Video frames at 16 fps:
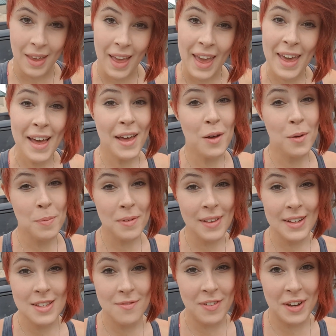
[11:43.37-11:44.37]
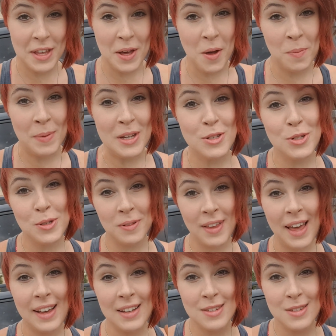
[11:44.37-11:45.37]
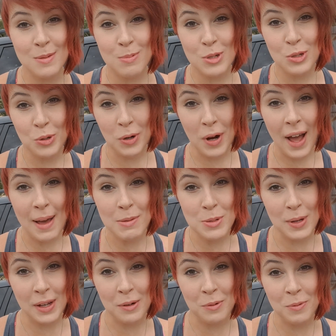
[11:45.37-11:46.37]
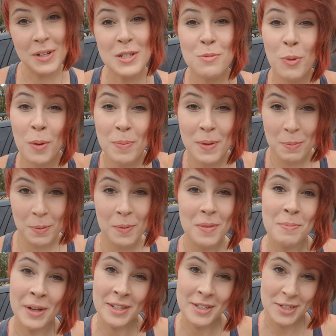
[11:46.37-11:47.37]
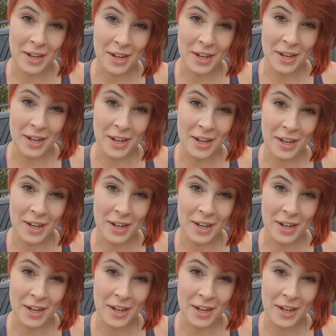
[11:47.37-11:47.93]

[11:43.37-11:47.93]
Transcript: Hey, I hope you liked the video. Make sure you like and subscribe so I can reach more people with my channel.